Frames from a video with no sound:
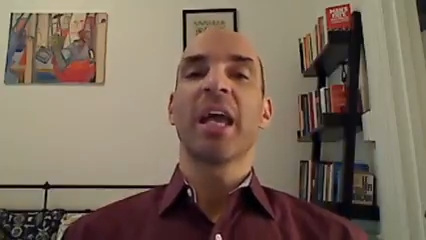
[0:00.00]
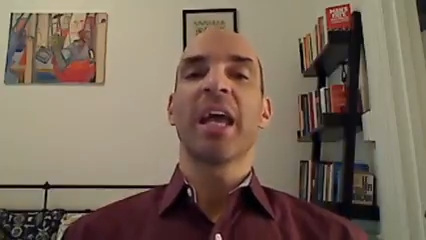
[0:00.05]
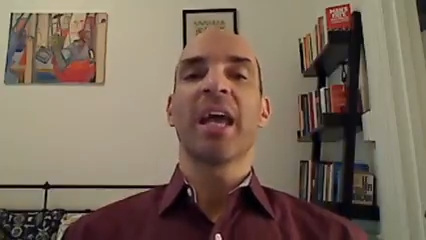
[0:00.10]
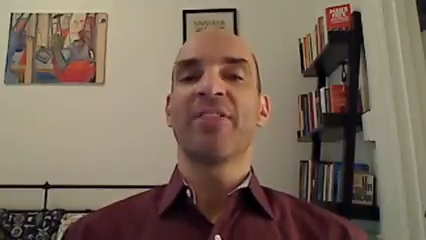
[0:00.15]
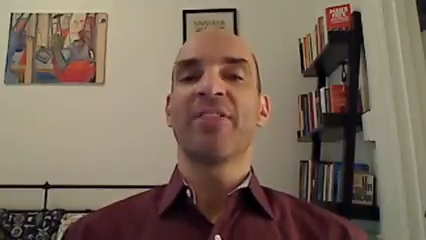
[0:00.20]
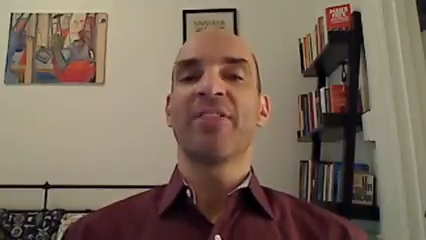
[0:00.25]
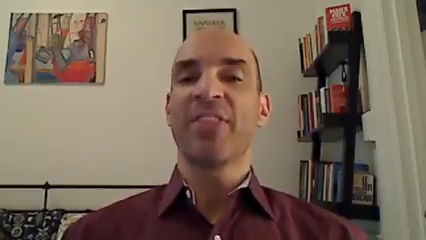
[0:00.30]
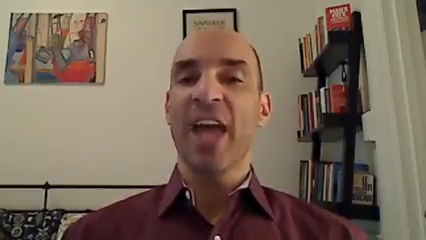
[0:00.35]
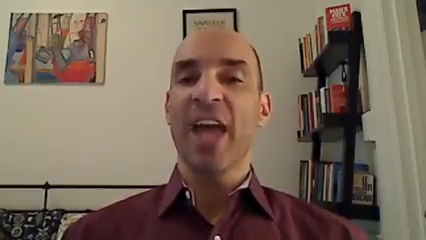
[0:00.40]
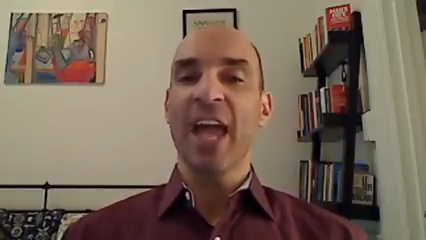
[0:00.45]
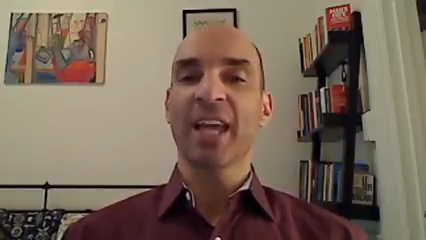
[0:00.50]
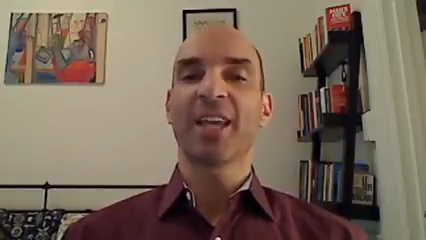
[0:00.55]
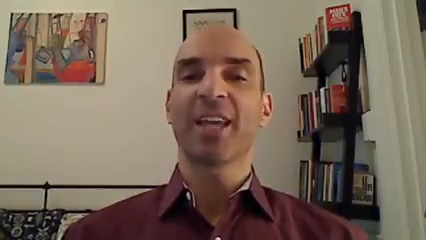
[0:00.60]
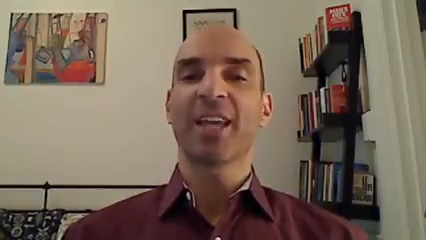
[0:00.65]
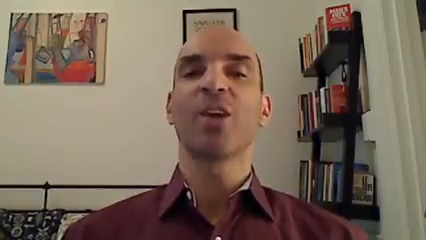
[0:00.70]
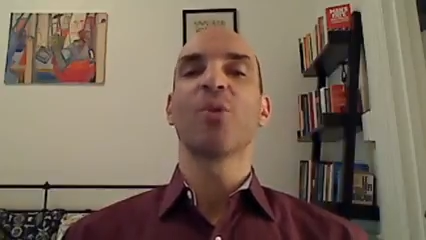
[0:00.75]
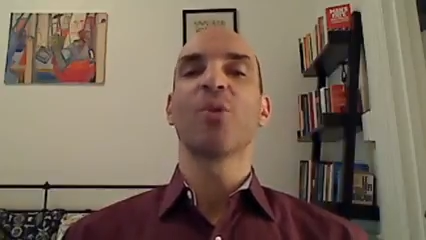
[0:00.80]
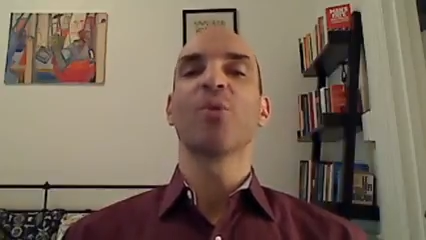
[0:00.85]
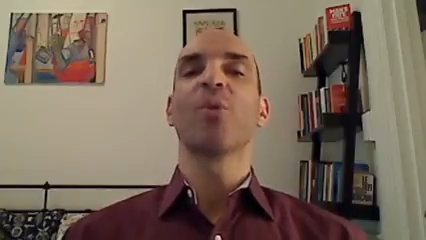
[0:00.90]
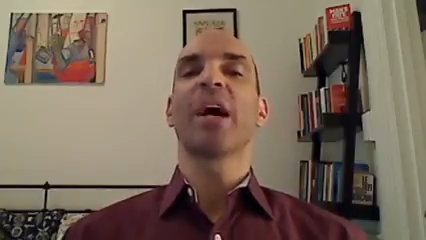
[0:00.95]
and
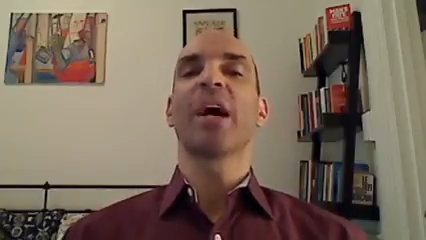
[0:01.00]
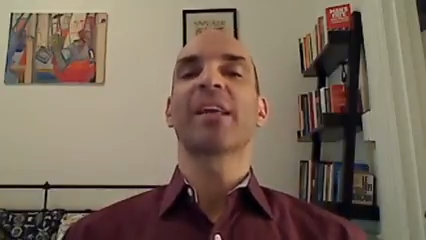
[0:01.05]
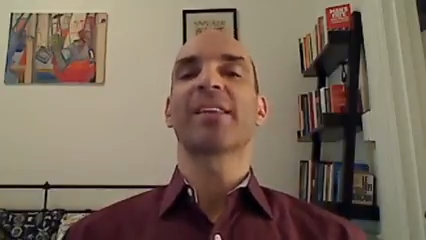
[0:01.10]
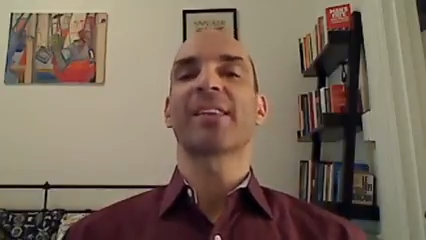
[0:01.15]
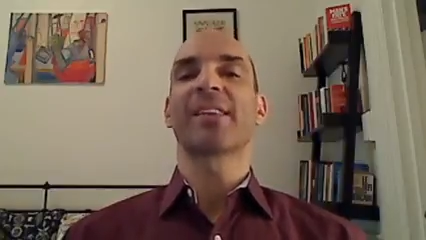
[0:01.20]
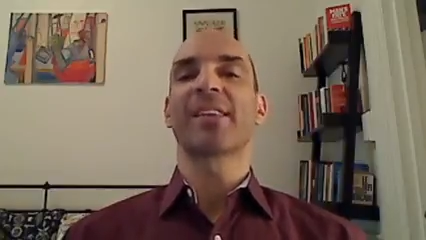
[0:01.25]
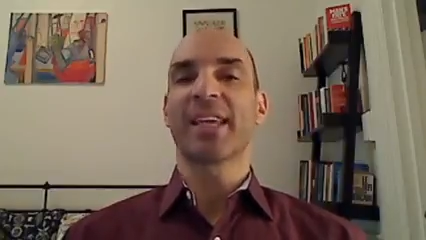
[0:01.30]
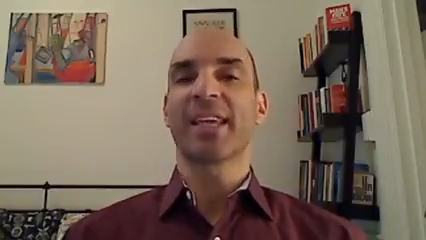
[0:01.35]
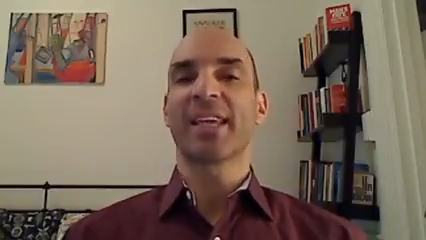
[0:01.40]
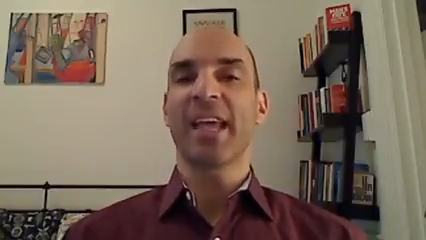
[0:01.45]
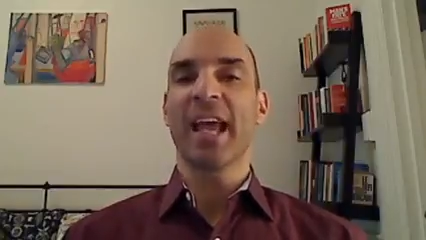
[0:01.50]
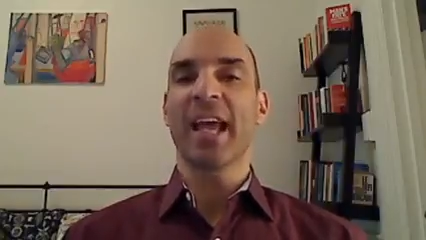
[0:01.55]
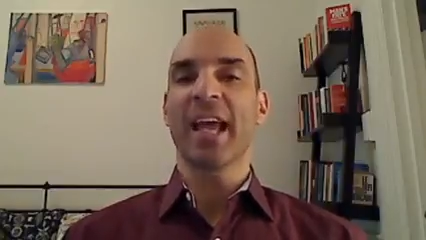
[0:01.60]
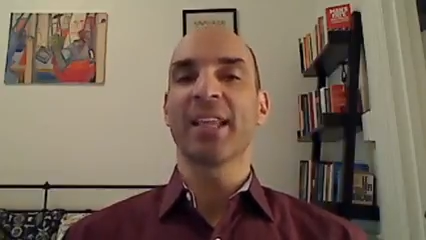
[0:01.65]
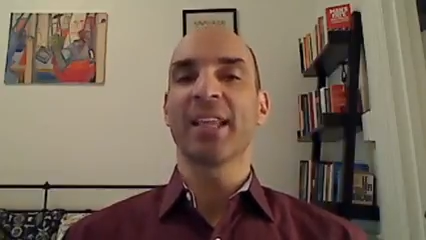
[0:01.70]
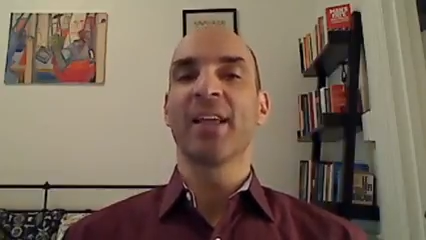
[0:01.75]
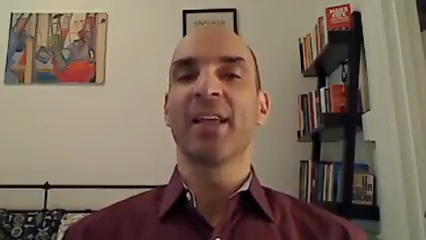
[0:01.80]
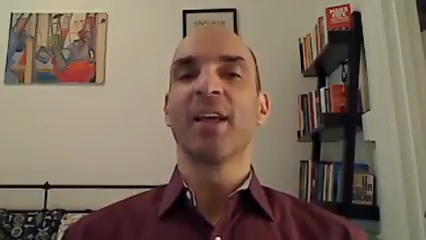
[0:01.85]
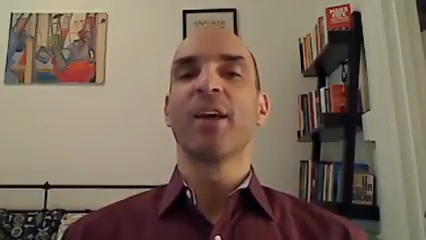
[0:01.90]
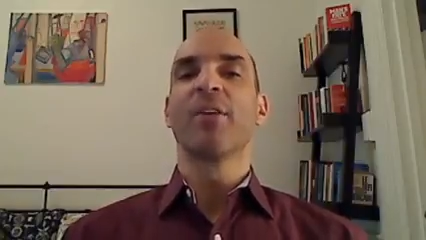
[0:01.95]
thank you once
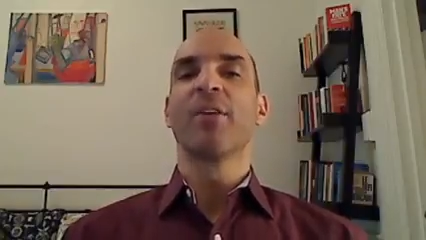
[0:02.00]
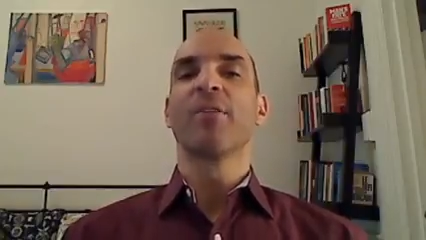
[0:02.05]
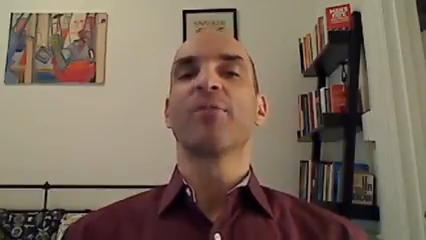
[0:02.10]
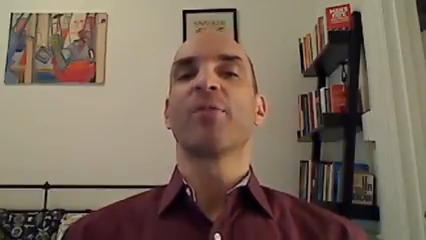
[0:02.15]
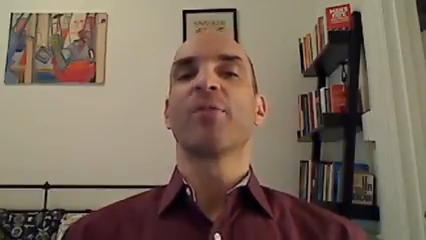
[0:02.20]
again